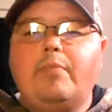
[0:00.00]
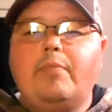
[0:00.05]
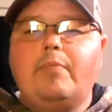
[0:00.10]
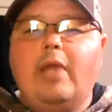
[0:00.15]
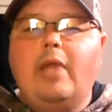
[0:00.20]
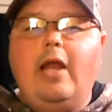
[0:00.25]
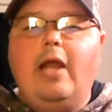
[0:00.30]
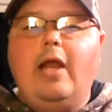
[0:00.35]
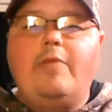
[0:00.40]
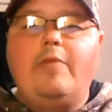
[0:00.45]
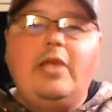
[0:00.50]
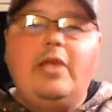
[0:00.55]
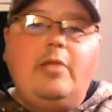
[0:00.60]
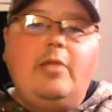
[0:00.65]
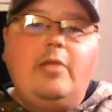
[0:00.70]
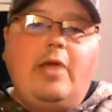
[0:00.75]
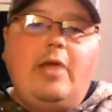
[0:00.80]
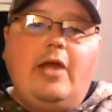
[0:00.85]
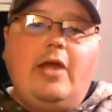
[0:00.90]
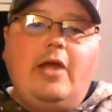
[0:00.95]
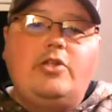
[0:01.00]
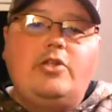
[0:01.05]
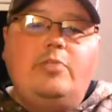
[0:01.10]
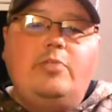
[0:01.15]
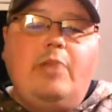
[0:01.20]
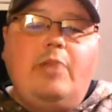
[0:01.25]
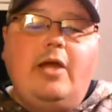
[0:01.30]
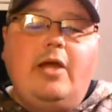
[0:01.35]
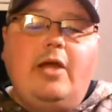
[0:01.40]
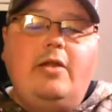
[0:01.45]
I'm thinking about actually
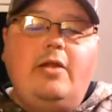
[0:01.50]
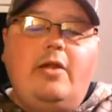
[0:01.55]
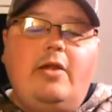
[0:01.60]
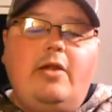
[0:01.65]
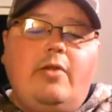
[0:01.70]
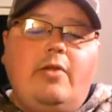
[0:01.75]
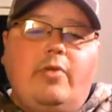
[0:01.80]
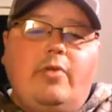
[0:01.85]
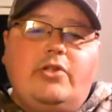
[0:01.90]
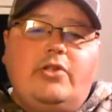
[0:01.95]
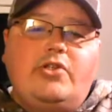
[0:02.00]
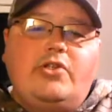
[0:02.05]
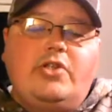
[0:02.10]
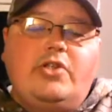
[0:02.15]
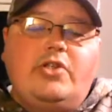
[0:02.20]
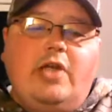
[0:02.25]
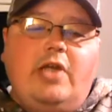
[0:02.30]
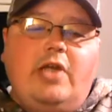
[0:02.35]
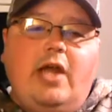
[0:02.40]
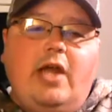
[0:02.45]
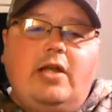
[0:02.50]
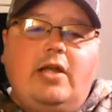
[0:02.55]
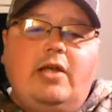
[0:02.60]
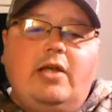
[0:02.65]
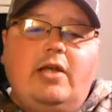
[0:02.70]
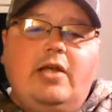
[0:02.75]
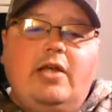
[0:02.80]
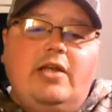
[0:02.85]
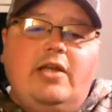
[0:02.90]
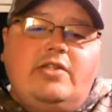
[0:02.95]
buying another one just to kind
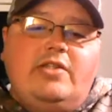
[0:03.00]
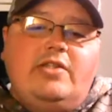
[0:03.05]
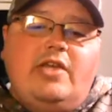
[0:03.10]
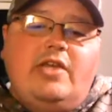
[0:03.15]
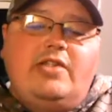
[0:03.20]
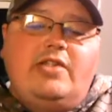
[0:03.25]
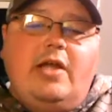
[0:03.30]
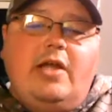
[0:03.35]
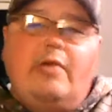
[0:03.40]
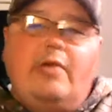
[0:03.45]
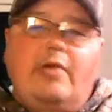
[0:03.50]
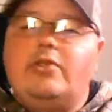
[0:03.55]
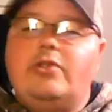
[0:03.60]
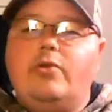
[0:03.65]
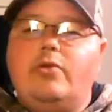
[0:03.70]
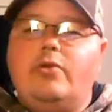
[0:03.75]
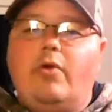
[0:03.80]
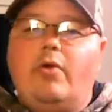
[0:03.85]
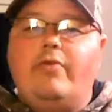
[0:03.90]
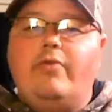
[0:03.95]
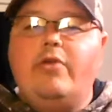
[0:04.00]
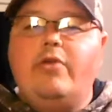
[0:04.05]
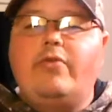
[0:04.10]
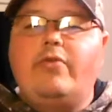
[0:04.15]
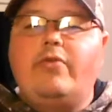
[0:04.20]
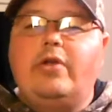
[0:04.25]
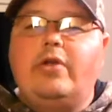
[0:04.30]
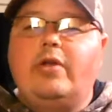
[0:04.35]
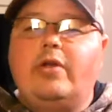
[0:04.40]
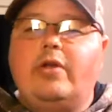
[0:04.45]
of test it out and do a review
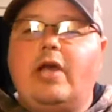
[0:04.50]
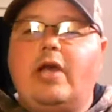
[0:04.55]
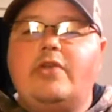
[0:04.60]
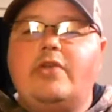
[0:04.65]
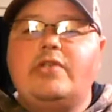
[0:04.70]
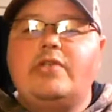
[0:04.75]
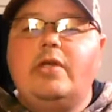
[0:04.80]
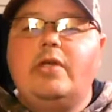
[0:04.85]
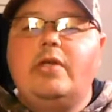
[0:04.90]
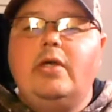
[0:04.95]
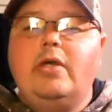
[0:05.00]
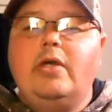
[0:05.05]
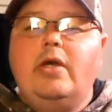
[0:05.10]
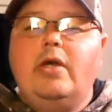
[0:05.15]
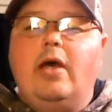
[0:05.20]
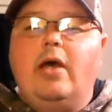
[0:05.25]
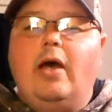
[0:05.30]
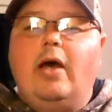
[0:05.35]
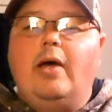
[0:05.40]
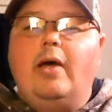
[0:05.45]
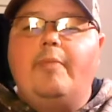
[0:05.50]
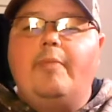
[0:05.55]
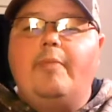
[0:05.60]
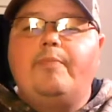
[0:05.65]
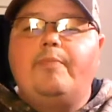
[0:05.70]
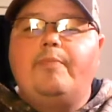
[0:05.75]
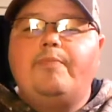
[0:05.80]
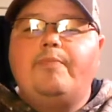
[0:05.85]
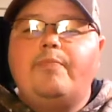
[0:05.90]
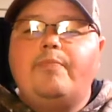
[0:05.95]
for you guys.
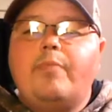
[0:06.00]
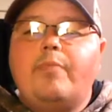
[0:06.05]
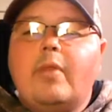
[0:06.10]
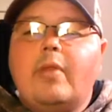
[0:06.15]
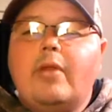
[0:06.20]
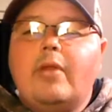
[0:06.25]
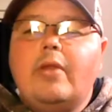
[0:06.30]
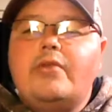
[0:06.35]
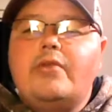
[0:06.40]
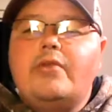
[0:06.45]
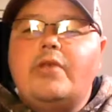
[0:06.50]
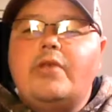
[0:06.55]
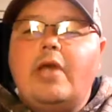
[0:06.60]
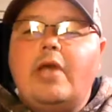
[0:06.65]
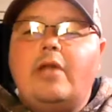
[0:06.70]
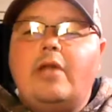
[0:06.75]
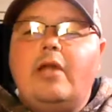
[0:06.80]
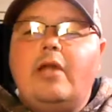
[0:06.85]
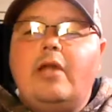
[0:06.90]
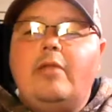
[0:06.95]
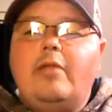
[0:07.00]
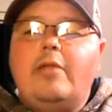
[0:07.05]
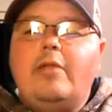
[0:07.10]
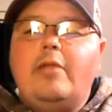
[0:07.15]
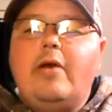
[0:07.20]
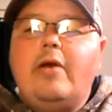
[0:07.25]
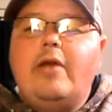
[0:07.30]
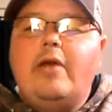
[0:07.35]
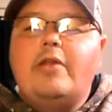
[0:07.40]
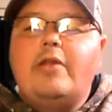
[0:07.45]
So yeah, let me
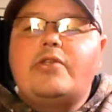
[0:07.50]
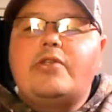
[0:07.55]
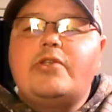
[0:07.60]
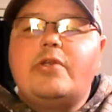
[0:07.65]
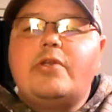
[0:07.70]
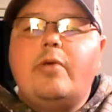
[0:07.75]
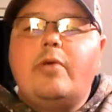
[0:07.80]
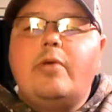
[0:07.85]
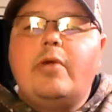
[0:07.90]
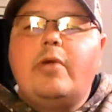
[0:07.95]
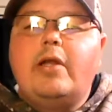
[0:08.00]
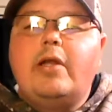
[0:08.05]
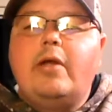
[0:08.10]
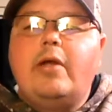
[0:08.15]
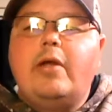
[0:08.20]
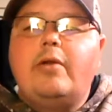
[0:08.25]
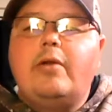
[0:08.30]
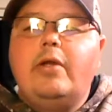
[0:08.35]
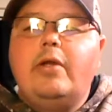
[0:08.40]
know how that's working out.